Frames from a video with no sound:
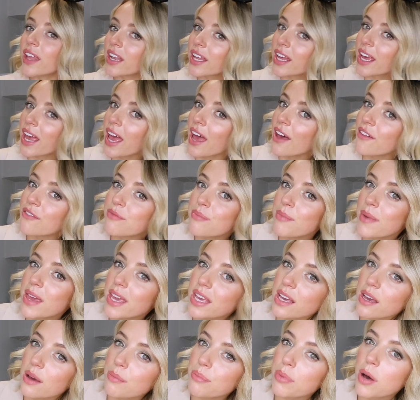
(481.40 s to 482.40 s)
and I have
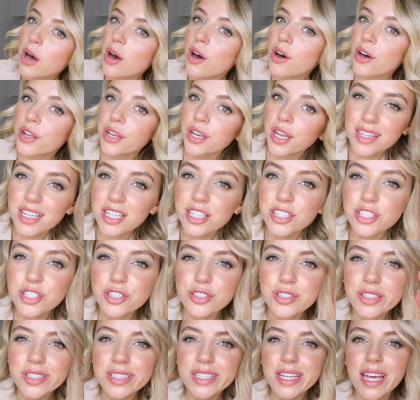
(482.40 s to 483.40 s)
makeup on, this
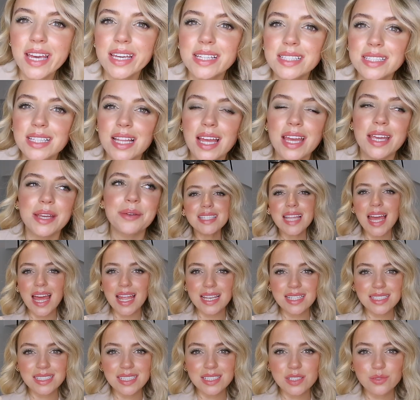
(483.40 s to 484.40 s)
usually takes like
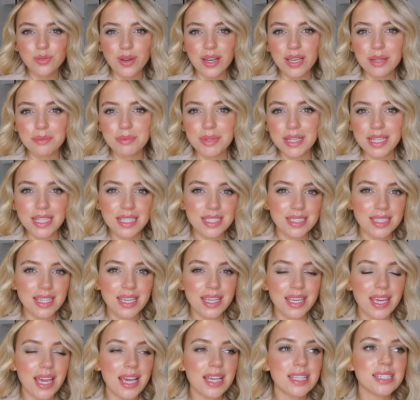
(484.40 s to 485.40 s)
10 to 20 minutes, I
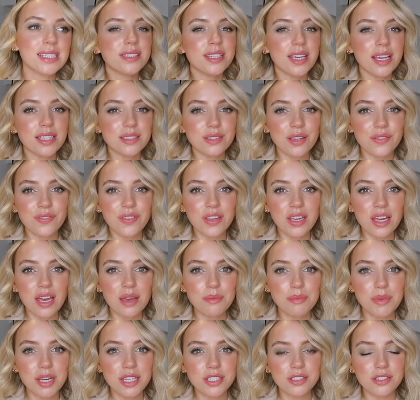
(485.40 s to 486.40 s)
guess. So yes, I think I
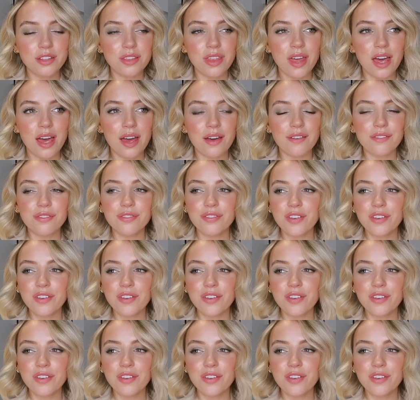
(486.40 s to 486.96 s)
might do that.